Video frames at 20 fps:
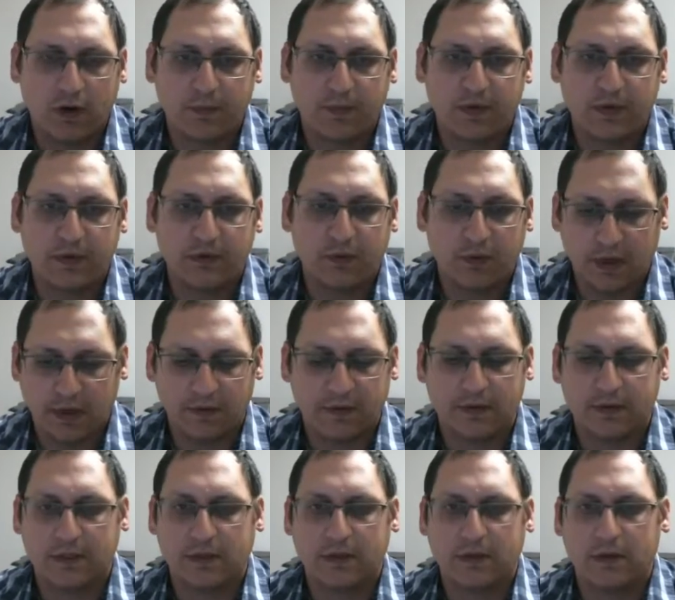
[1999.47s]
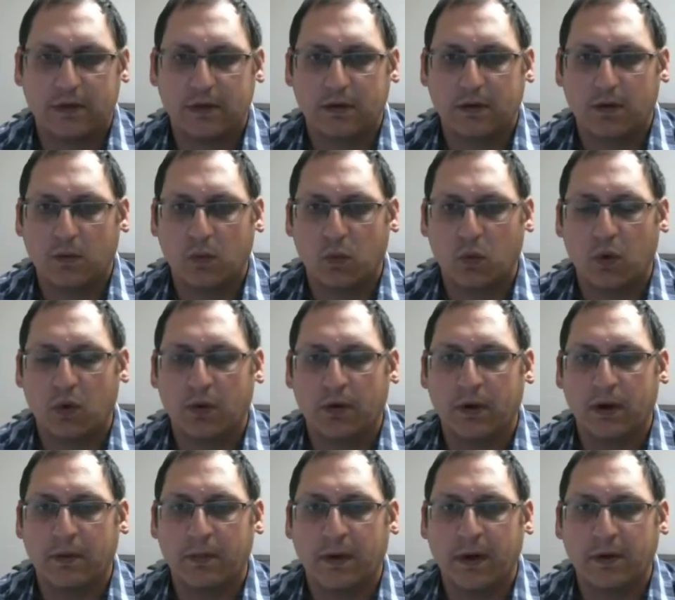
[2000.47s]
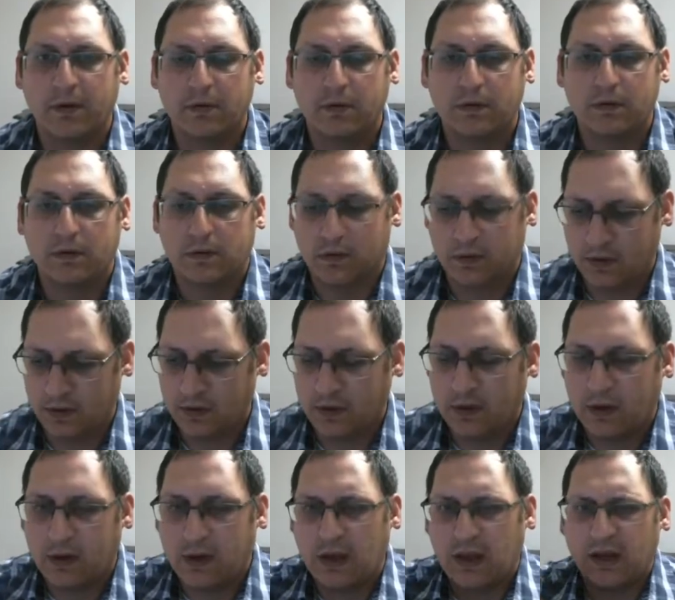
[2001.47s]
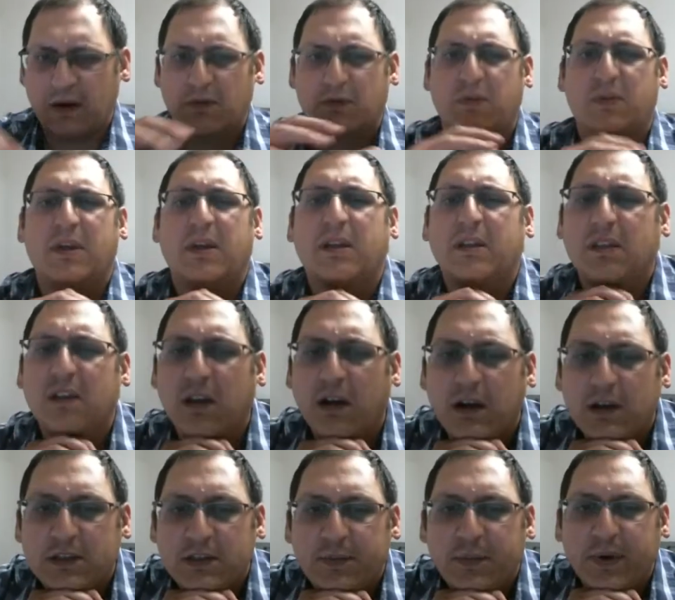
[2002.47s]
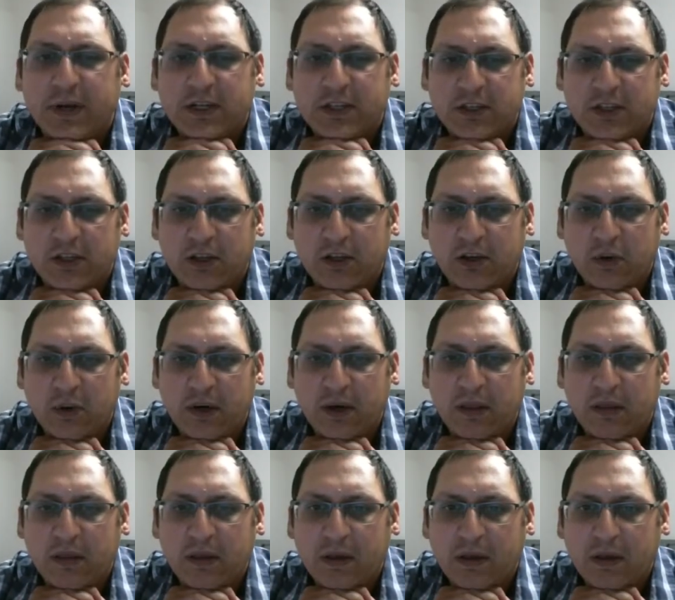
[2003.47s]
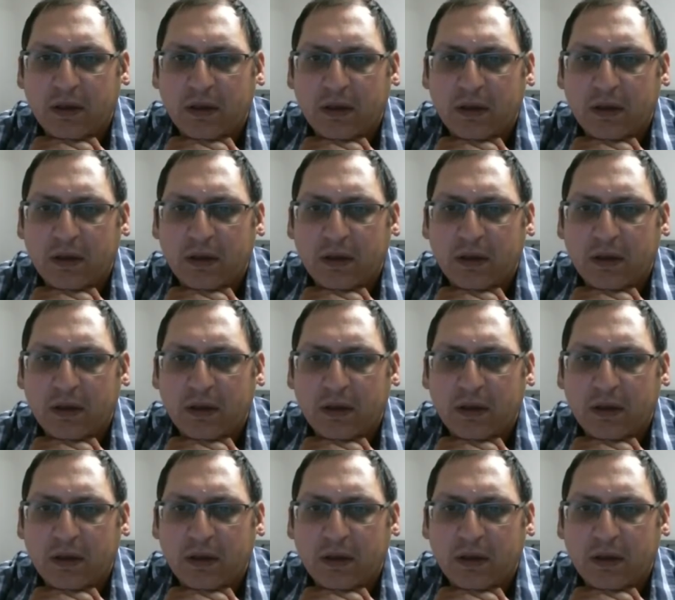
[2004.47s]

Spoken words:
is what I was worried about. I don't think Toxapex can do anything.